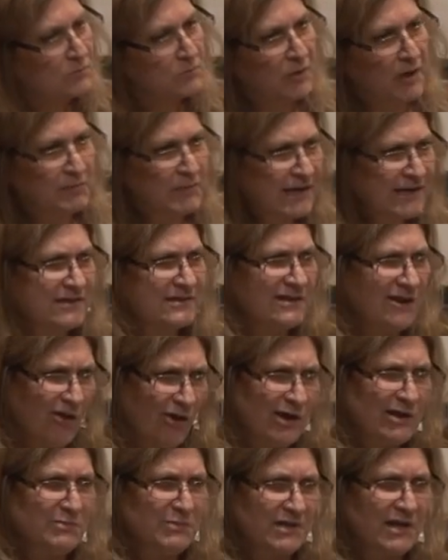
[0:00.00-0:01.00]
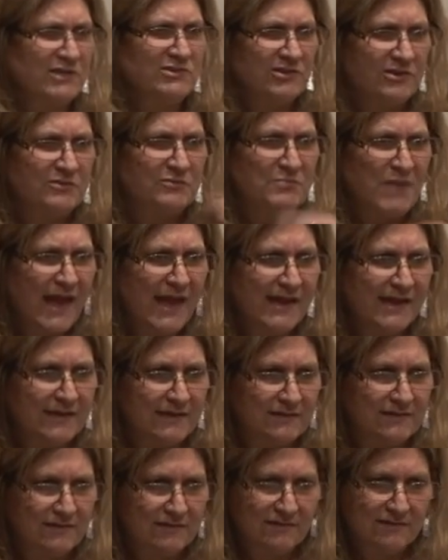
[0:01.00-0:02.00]
by making the argument I just
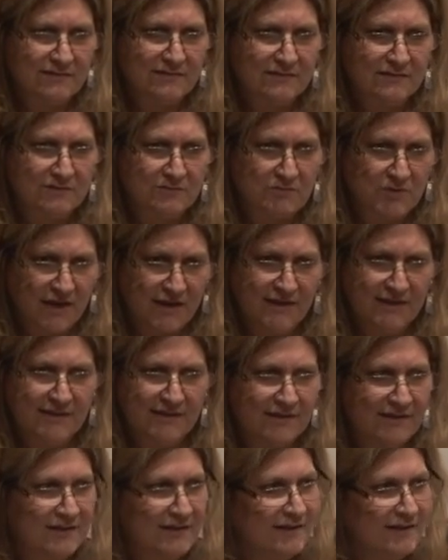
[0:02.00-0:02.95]
made, right?